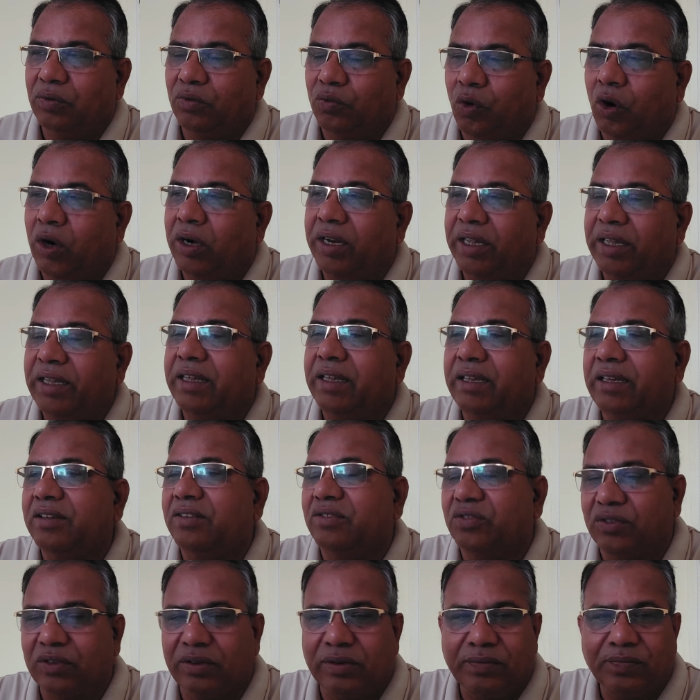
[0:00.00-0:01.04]
what he
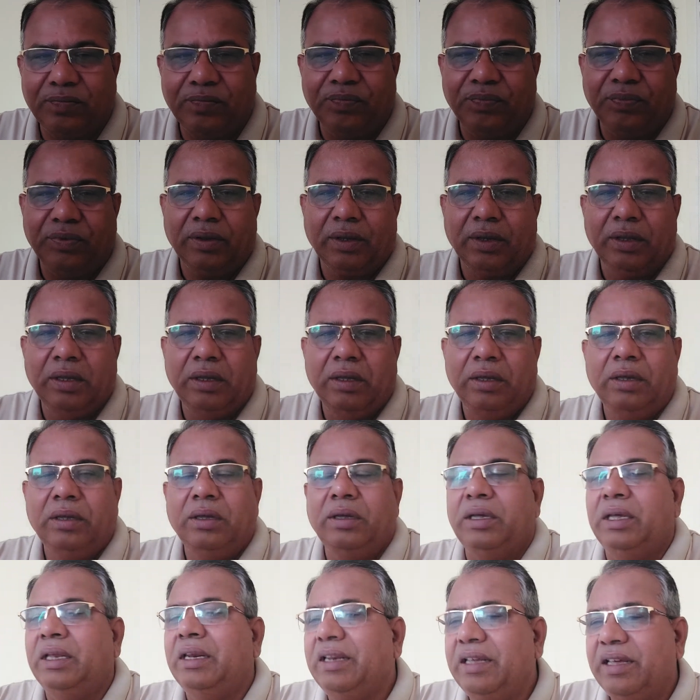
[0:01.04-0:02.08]
is.
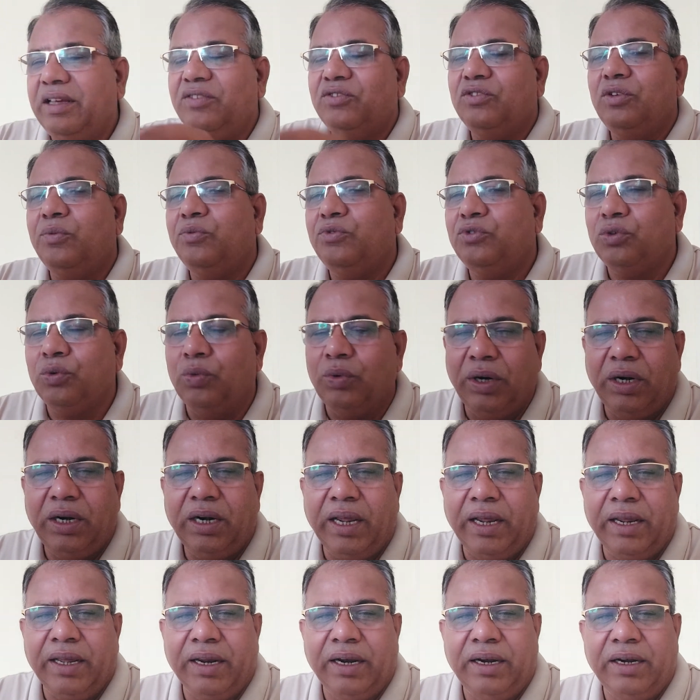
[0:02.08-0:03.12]
In case of student,
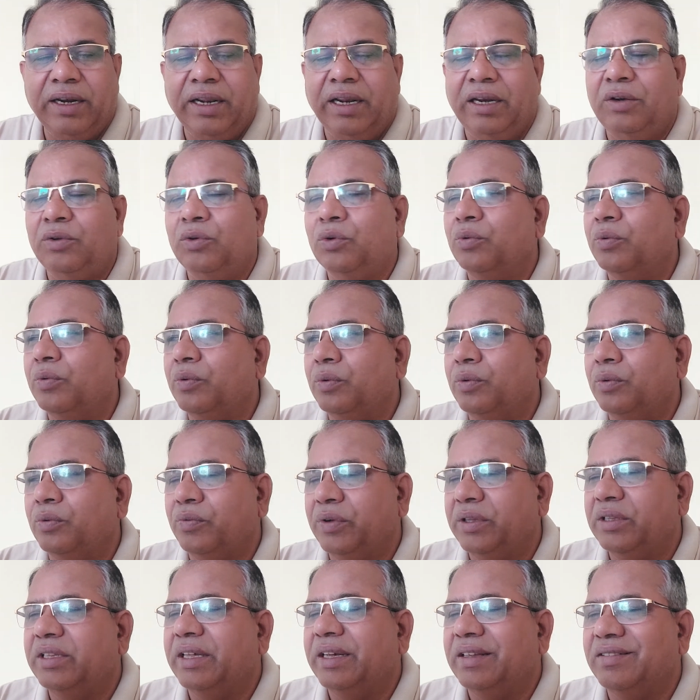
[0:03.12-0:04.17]
I can tell you
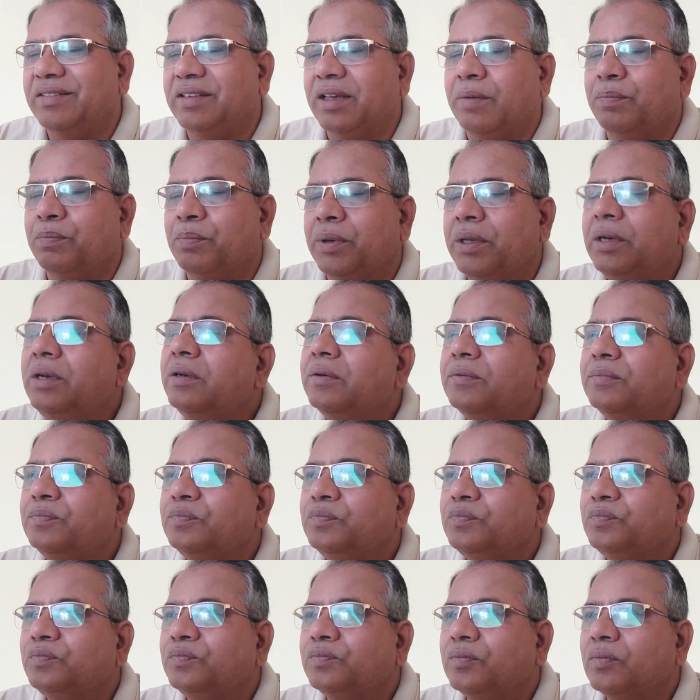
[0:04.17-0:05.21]
with example.
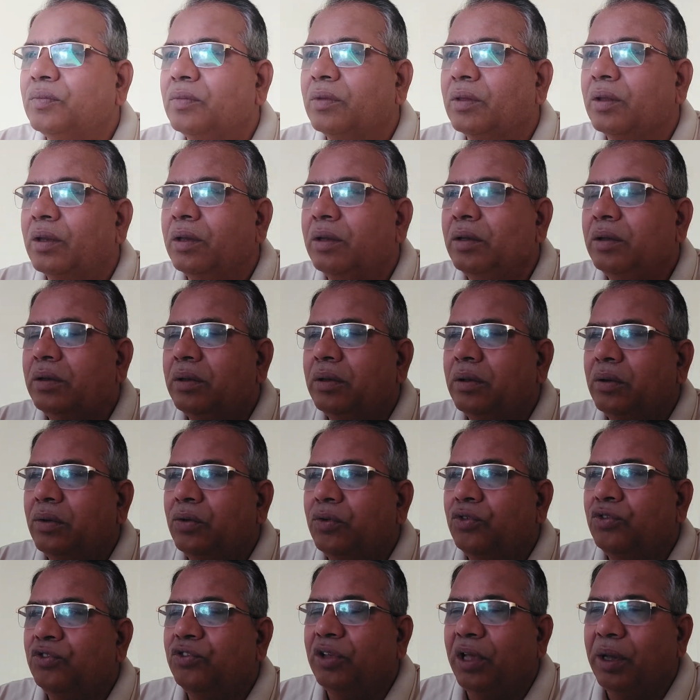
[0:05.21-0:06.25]

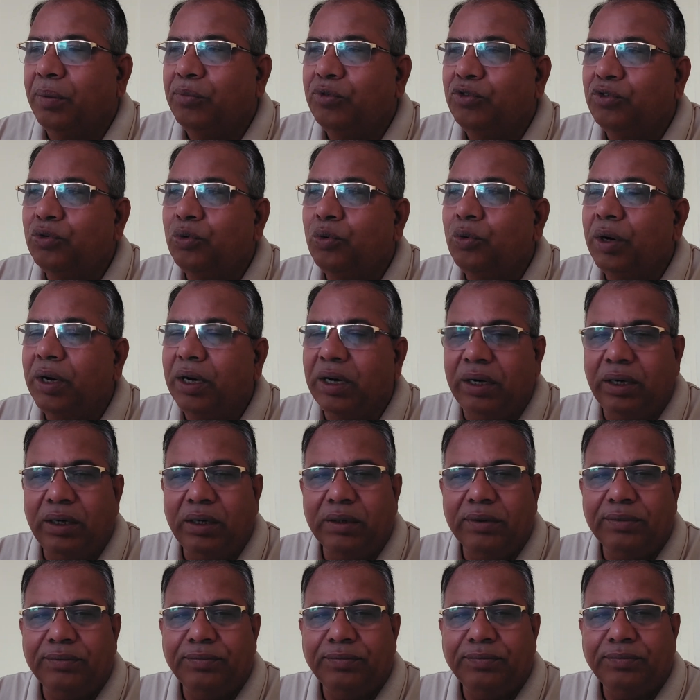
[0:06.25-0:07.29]
Some
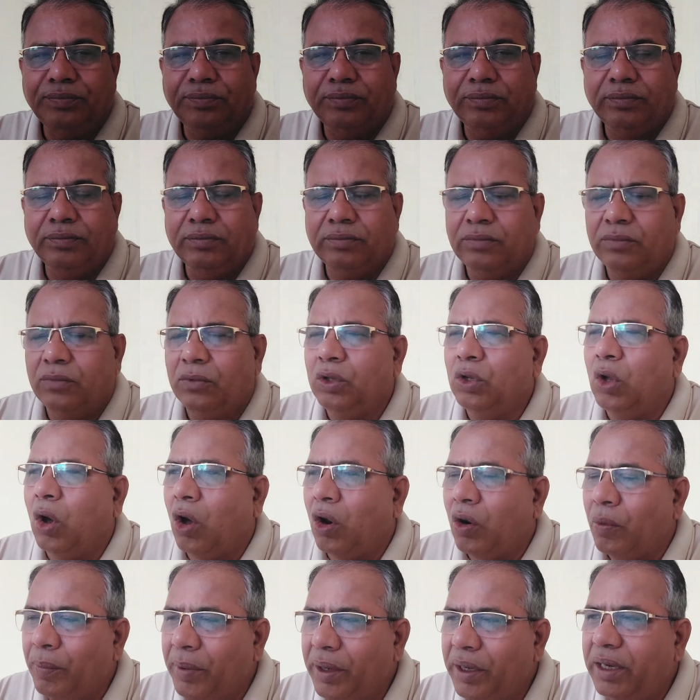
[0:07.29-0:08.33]
student
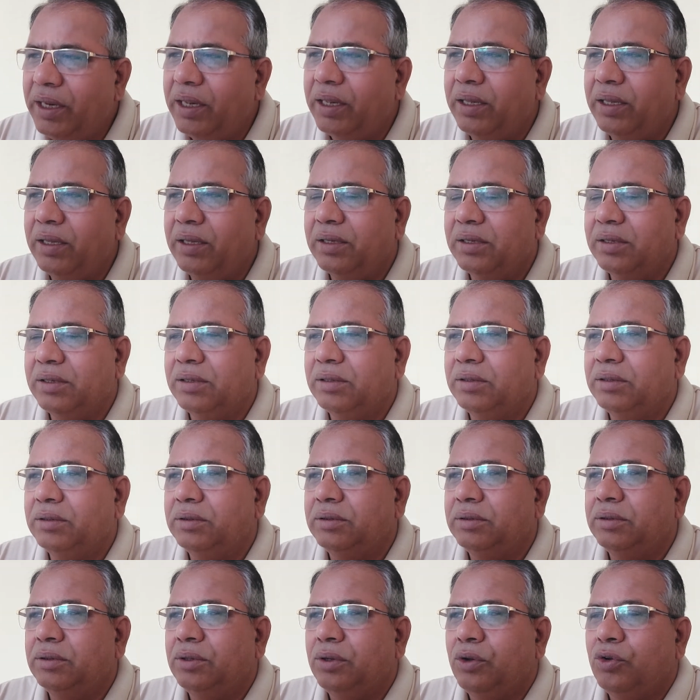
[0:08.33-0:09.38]
normally
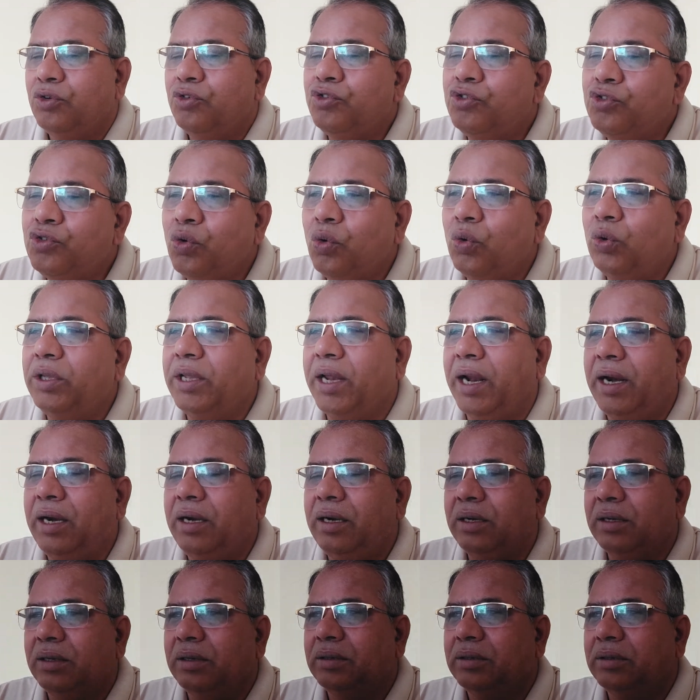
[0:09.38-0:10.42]
show
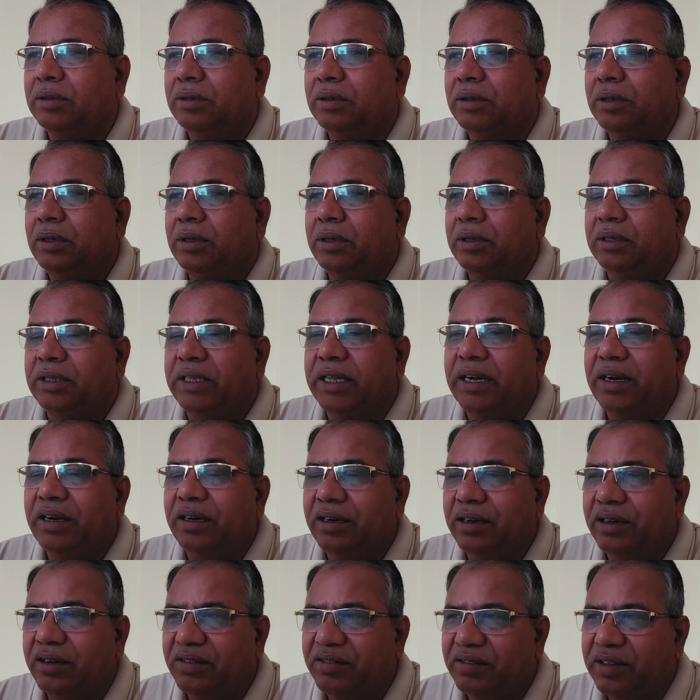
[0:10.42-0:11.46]
that they
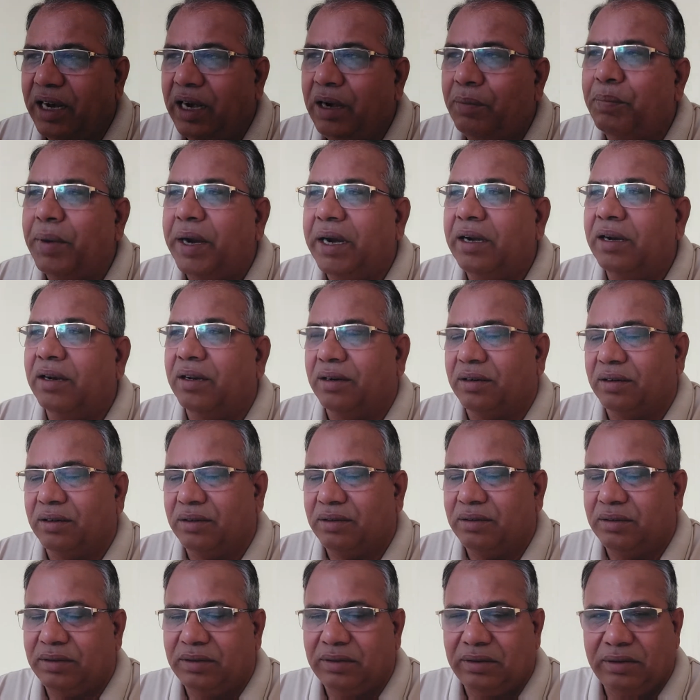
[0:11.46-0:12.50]
understand better,
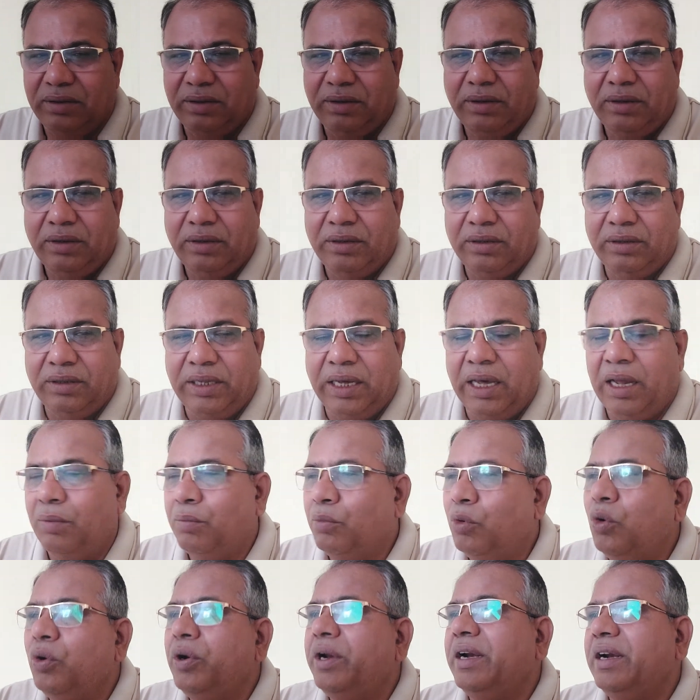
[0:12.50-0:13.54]
they are
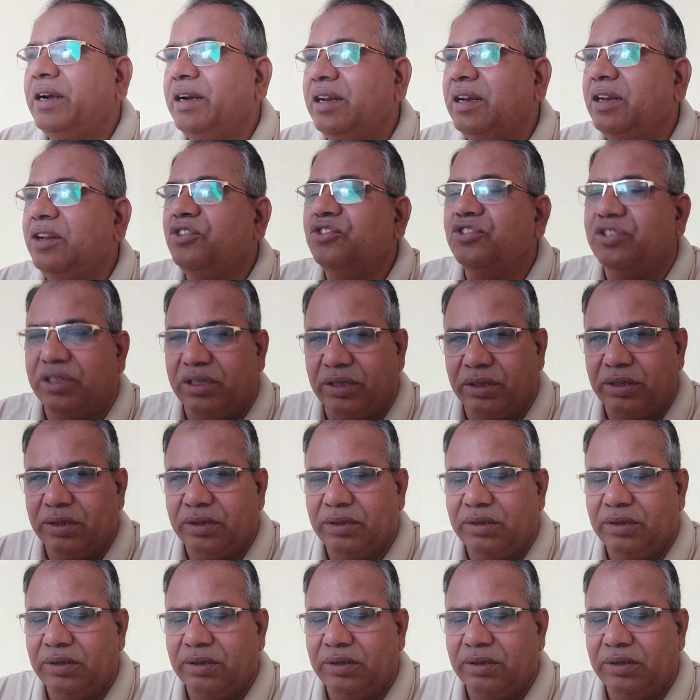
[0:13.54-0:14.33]
more intelligent,